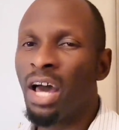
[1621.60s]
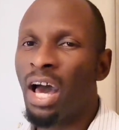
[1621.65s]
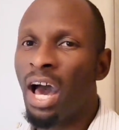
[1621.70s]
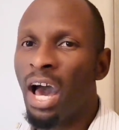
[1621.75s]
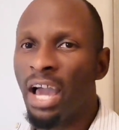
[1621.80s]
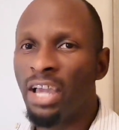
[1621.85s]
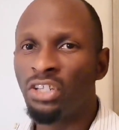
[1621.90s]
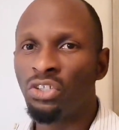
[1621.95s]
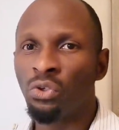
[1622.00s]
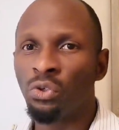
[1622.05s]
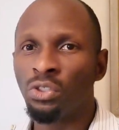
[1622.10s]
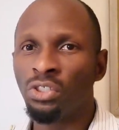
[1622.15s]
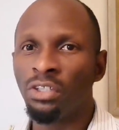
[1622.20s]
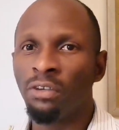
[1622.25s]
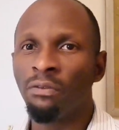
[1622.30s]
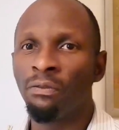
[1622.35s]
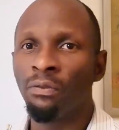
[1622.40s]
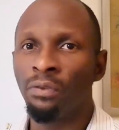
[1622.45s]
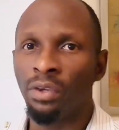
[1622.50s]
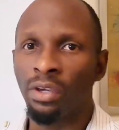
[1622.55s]

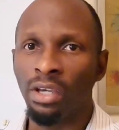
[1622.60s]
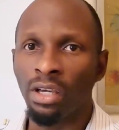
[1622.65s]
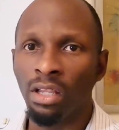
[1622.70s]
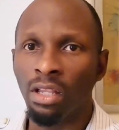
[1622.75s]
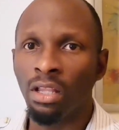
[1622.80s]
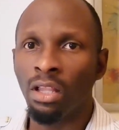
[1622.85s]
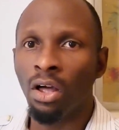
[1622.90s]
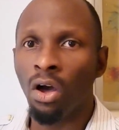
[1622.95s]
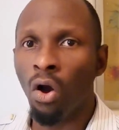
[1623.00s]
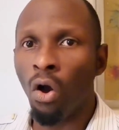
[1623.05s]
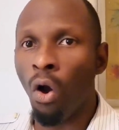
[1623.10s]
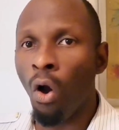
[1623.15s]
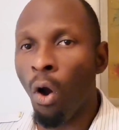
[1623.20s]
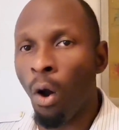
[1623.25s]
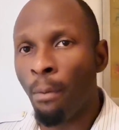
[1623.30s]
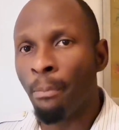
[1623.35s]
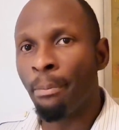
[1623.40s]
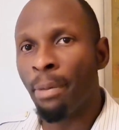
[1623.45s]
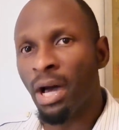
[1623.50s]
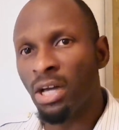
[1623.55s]
hydrogen fuel
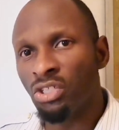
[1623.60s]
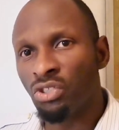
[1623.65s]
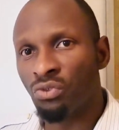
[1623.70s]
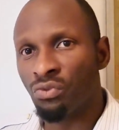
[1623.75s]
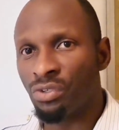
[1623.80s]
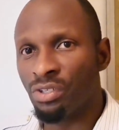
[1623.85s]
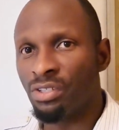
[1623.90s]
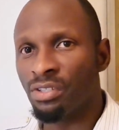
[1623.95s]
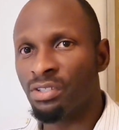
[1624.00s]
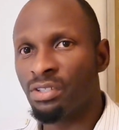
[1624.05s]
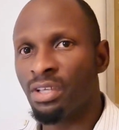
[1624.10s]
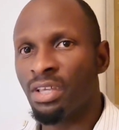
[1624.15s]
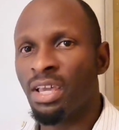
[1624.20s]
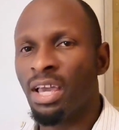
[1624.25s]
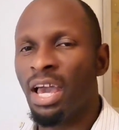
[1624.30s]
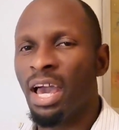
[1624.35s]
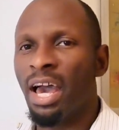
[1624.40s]
or batteries,